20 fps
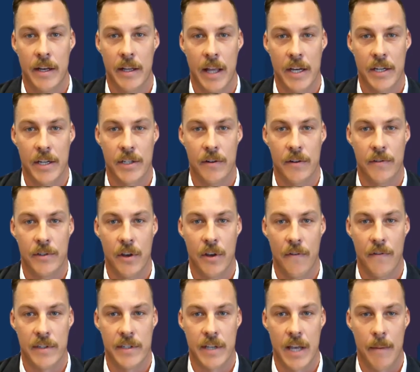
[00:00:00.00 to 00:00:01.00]
collection of
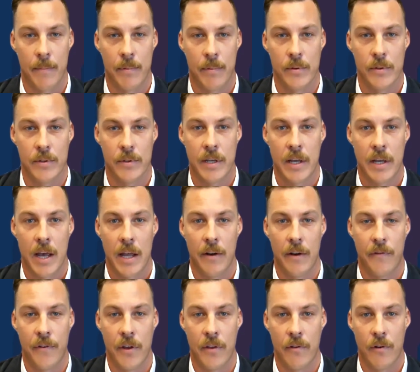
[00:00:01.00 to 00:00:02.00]
surface samples, and a
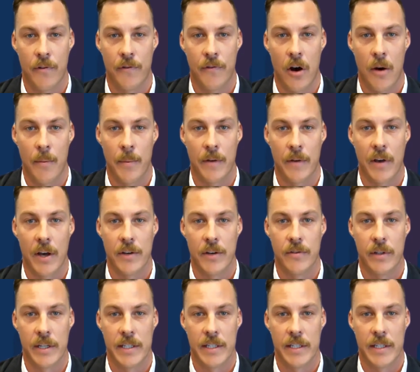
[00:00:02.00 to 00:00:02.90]
further refinement of our drilling